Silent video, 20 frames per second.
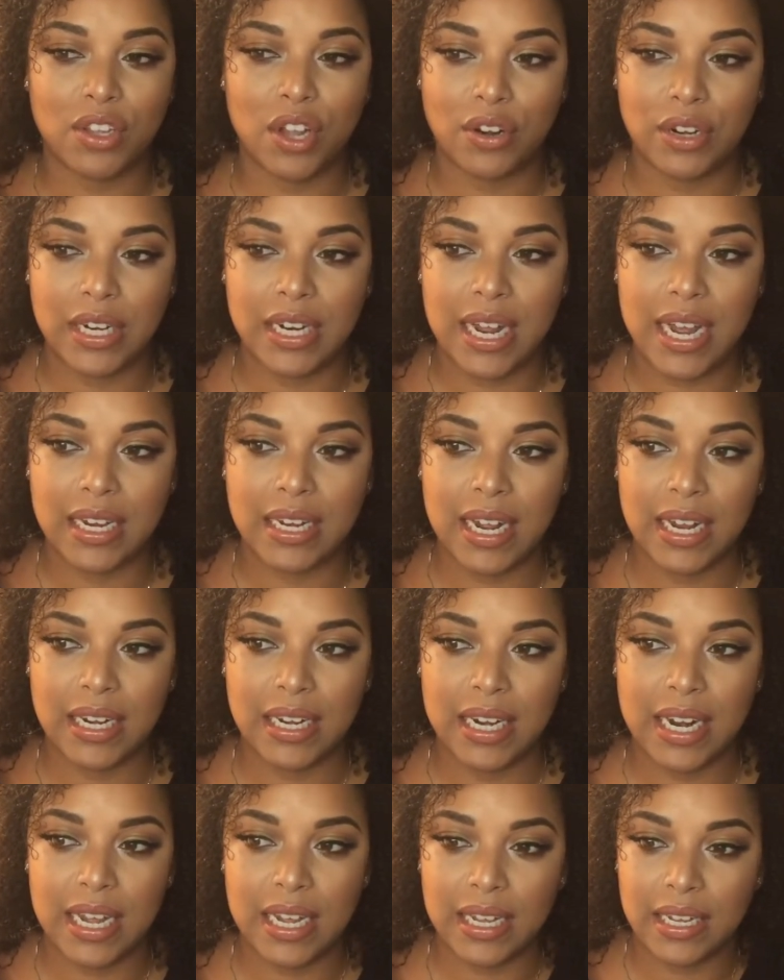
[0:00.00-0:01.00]

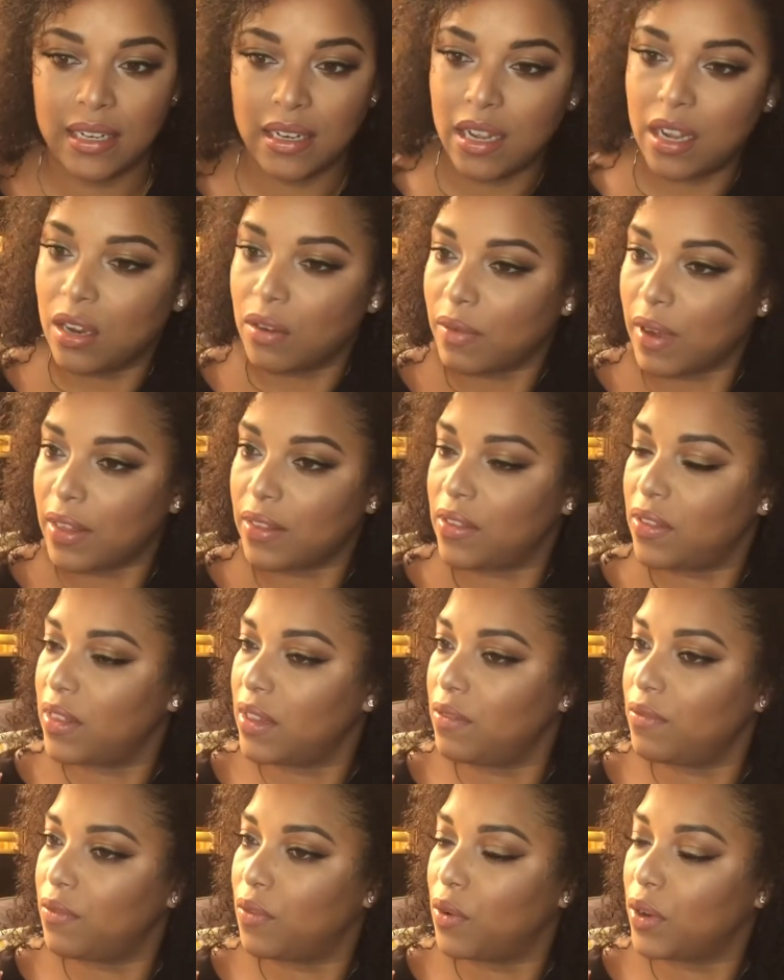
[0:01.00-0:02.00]
$39.99 rather
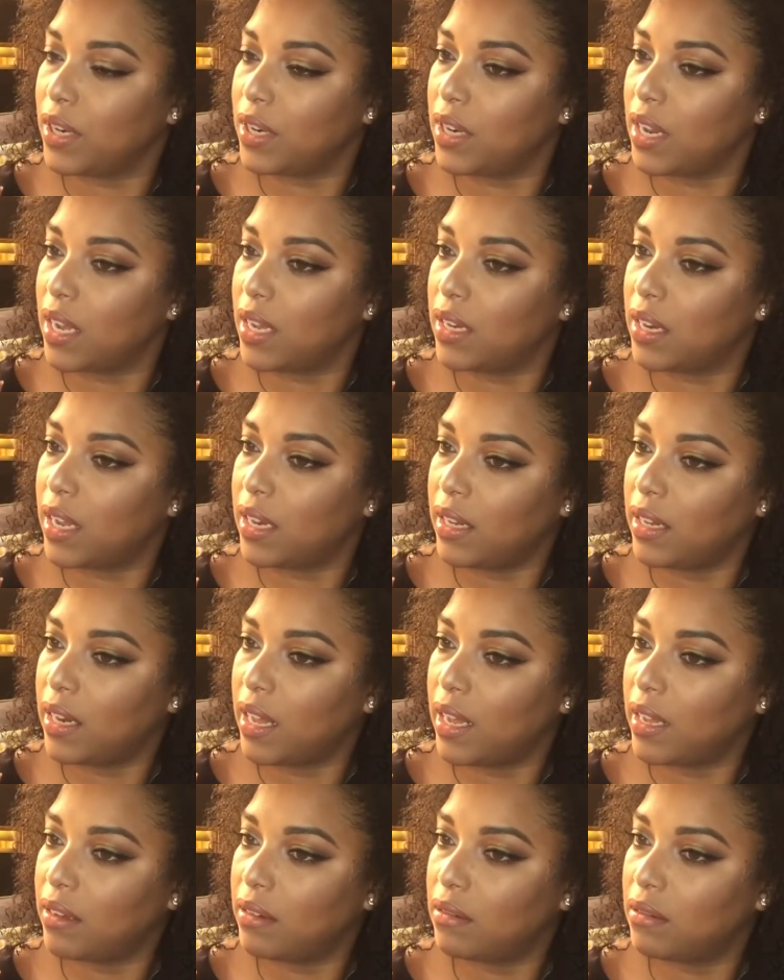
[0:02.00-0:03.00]
than
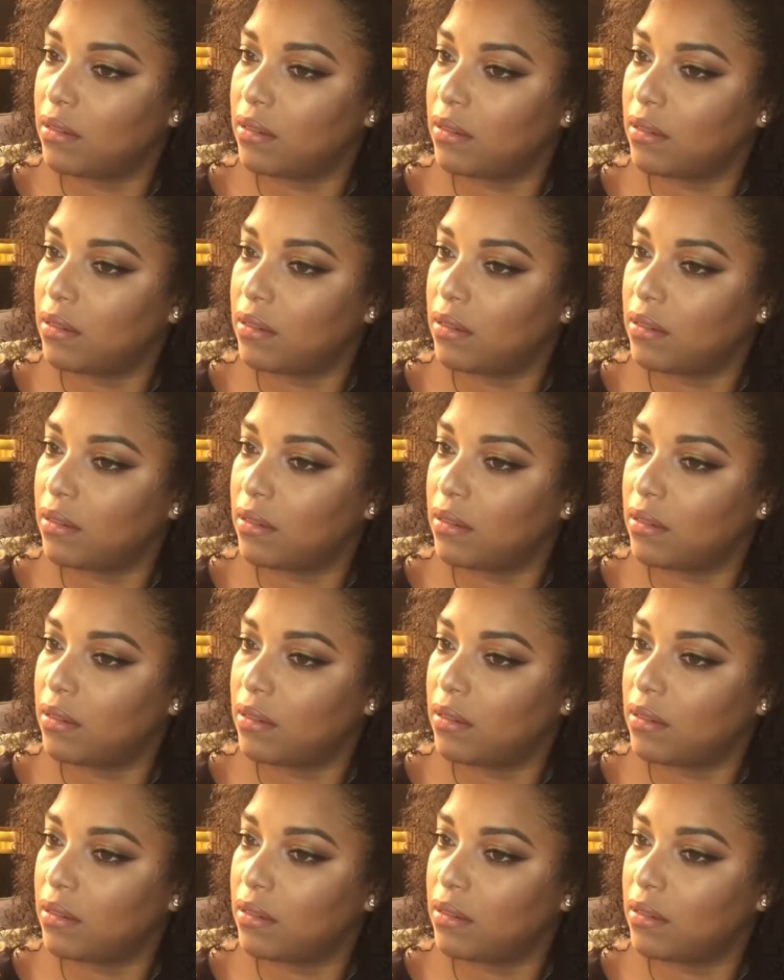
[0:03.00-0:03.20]
$49.99?